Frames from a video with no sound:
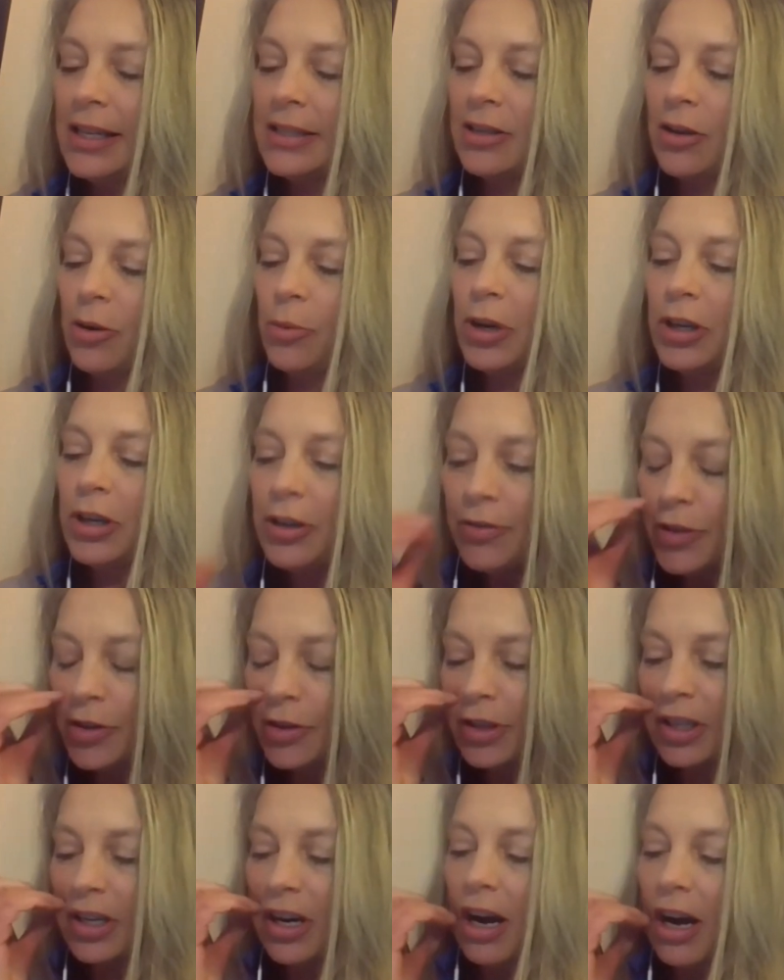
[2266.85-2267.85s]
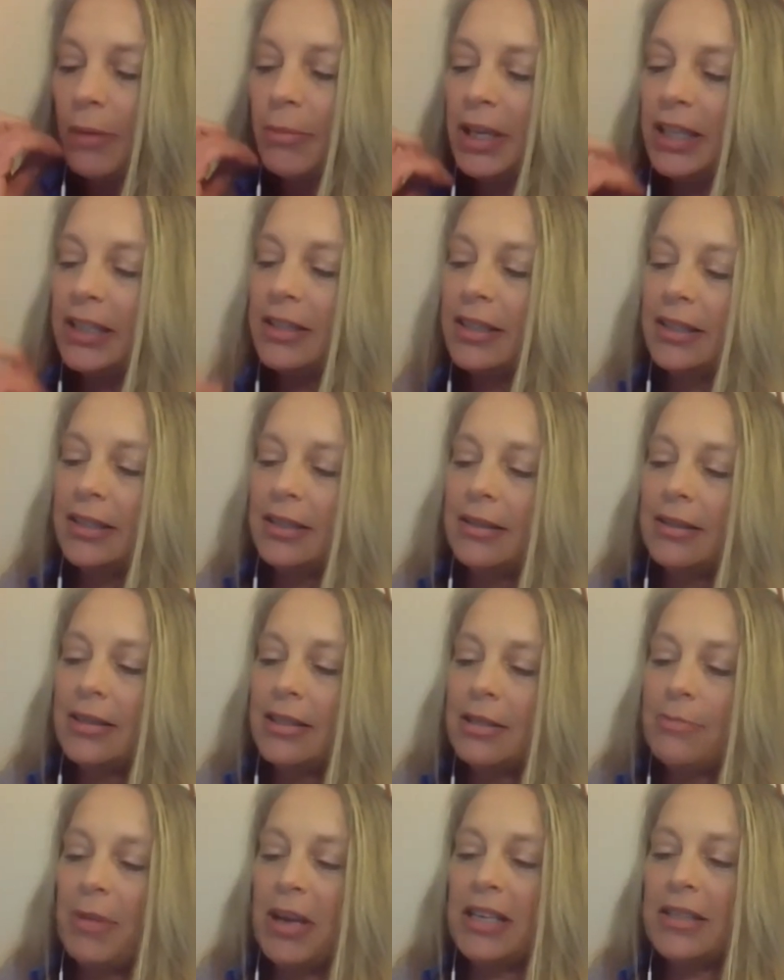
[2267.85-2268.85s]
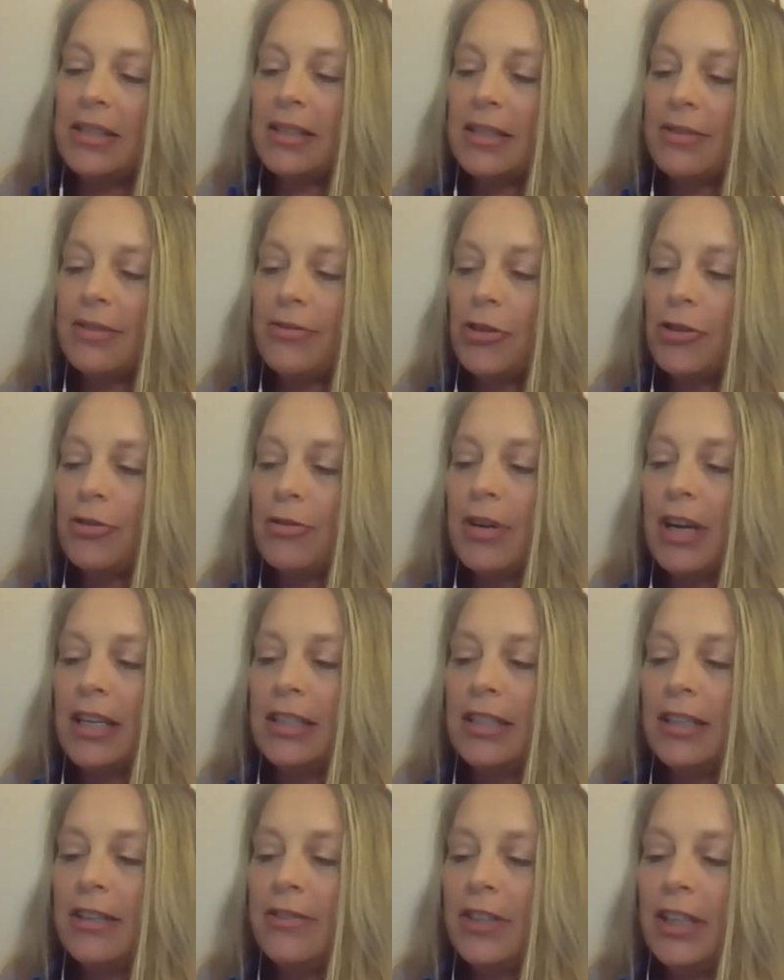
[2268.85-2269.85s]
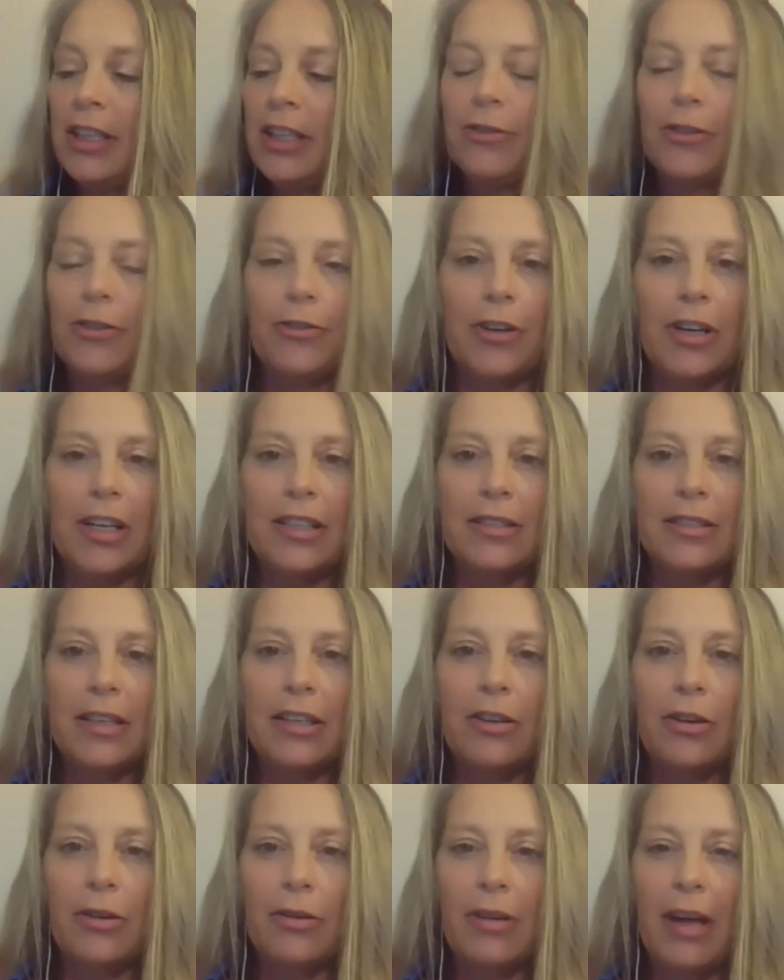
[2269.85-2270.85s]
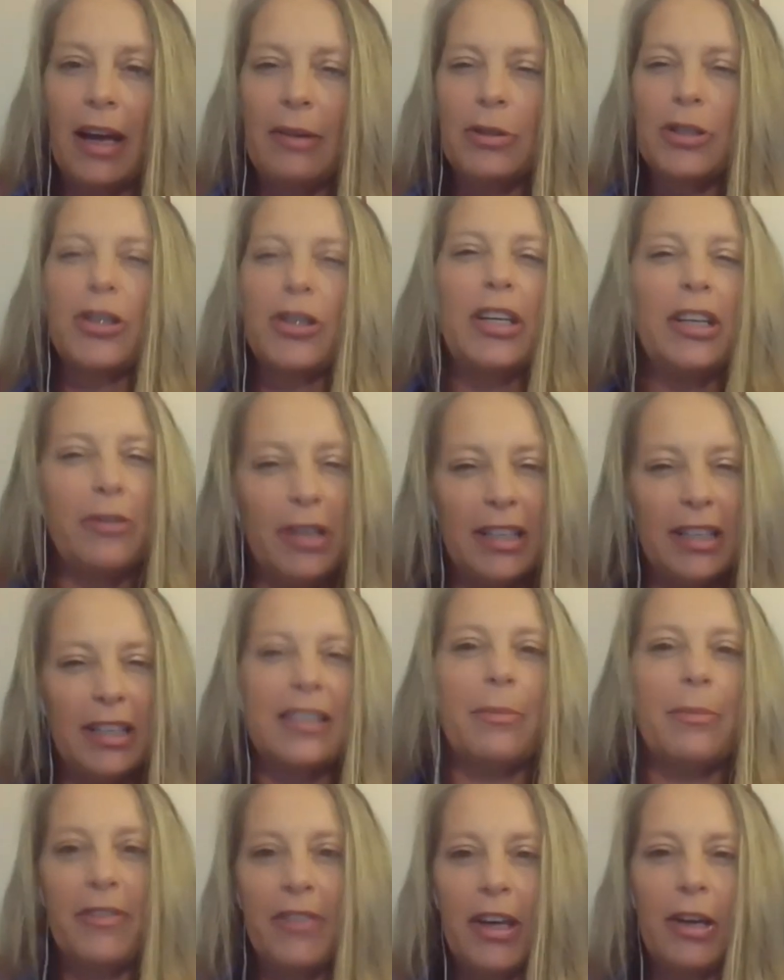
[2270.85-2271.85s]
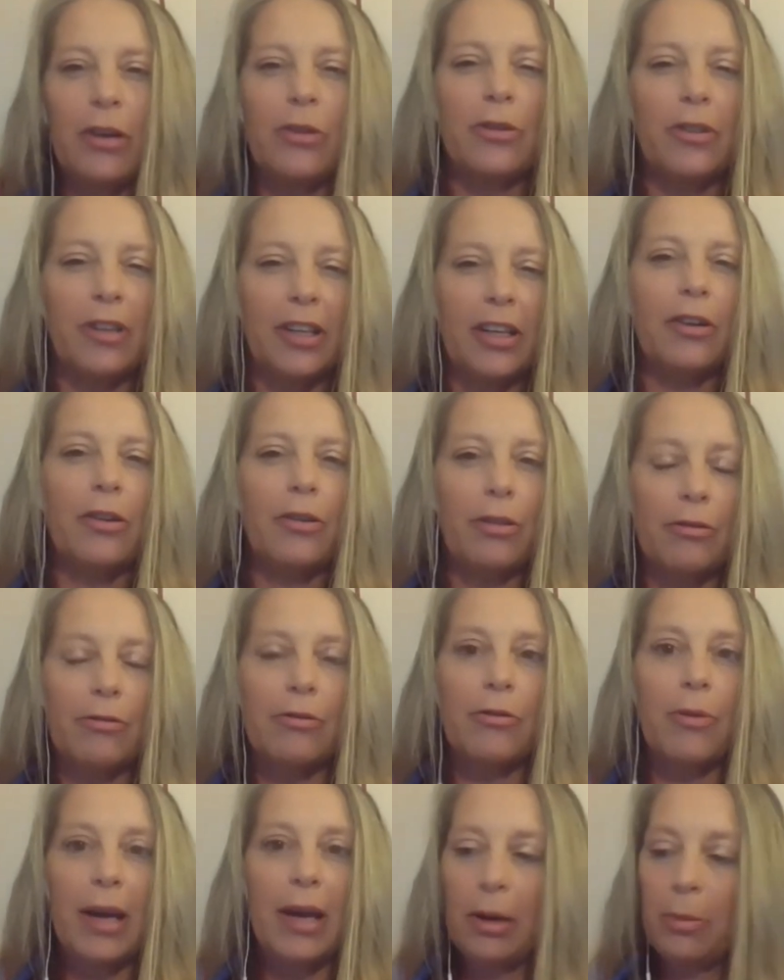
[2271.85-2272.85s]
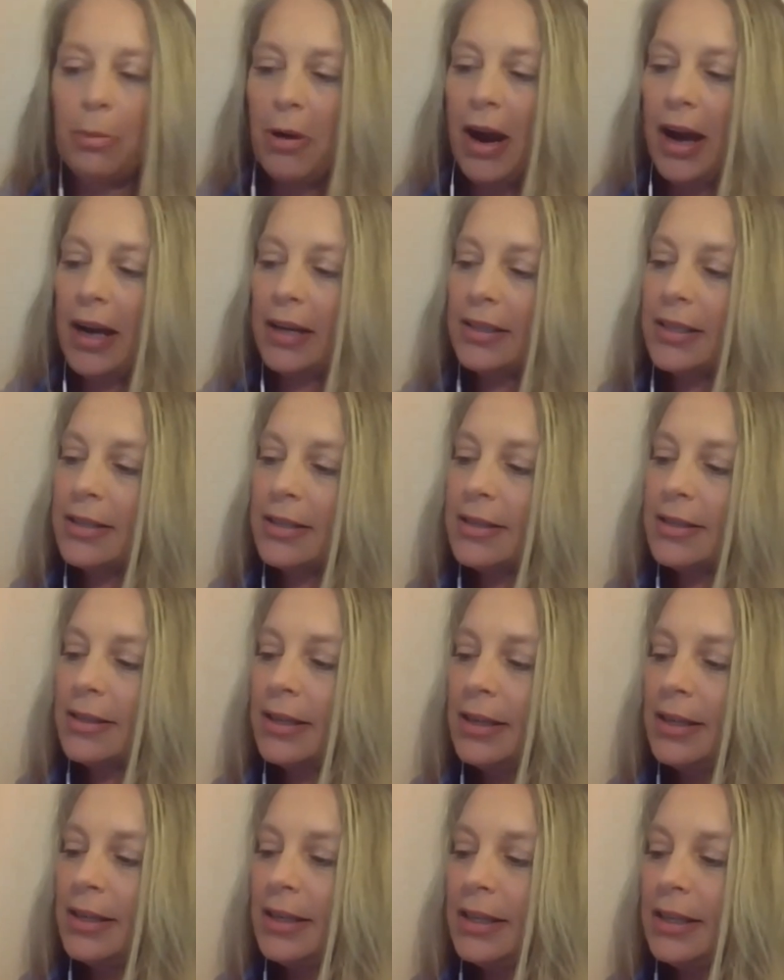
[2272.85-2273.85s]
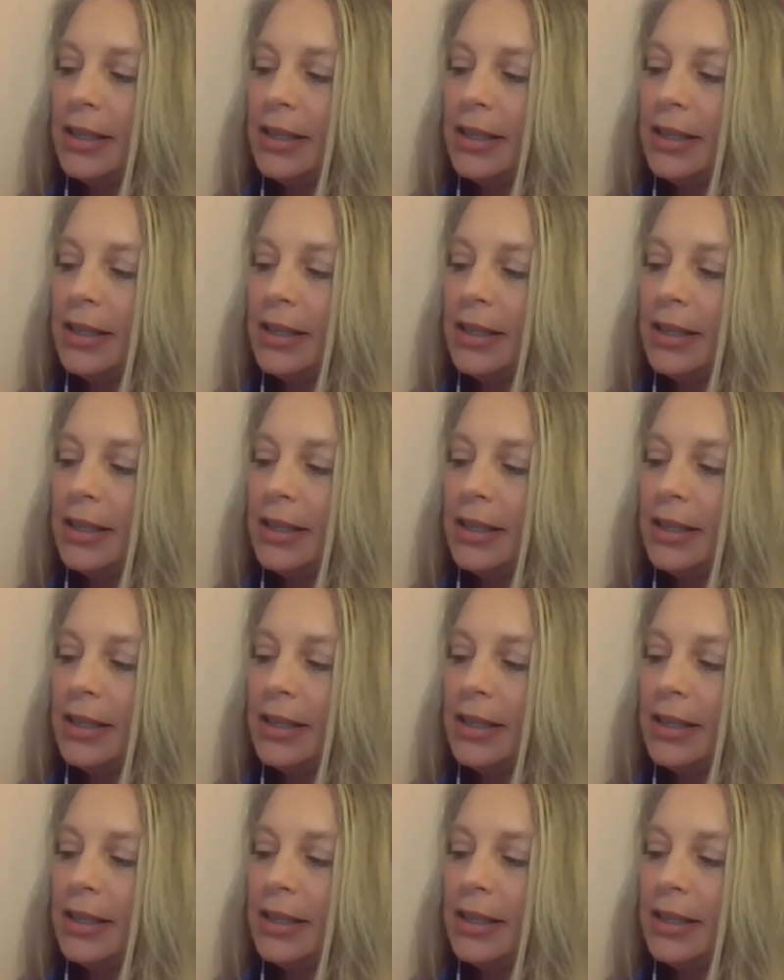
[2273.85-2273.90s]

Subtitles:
So I wonder if you could comment on spaces for creativity for friends. I know I was hearing some of that earlier through Quaker practice.